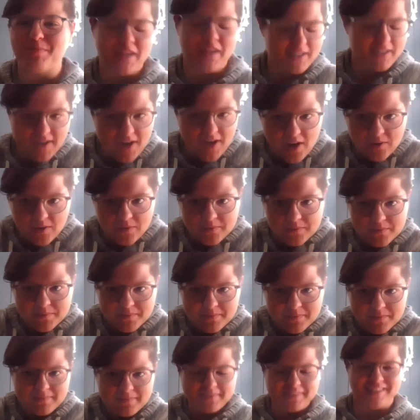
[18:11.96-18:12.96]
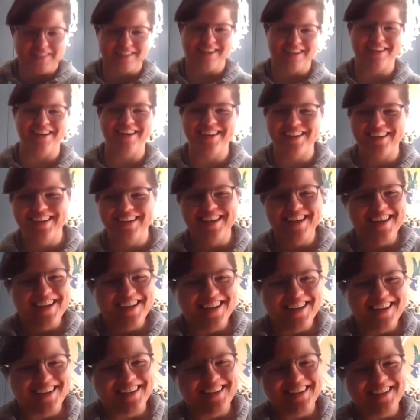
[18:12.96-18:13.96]
be like, no, you
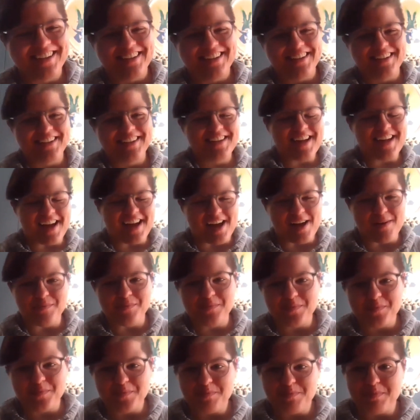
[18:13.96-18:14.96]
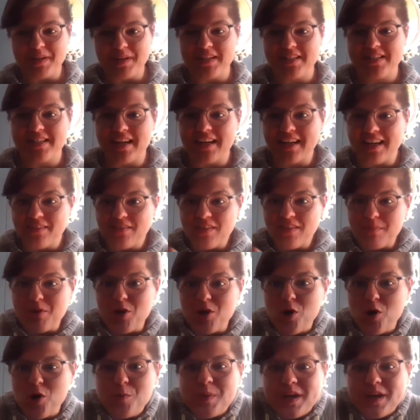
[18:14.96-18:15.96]
know, but instead give them
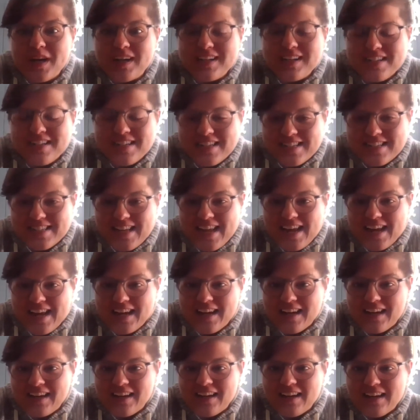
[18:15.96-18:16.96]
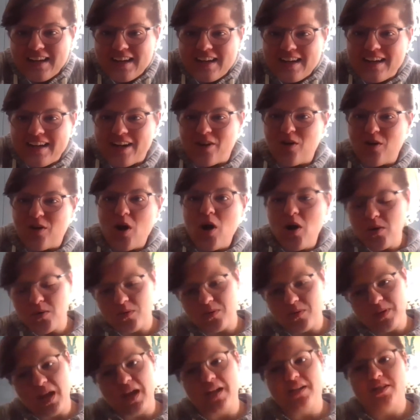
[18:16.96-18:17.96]
an opening to say, you know,
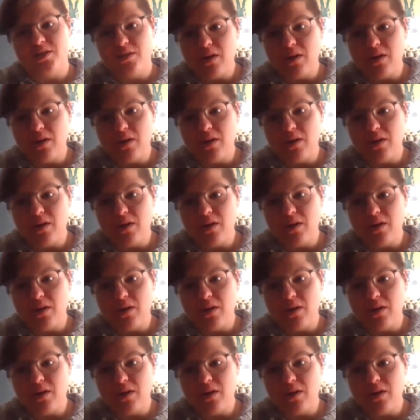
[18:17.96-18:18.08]
oh,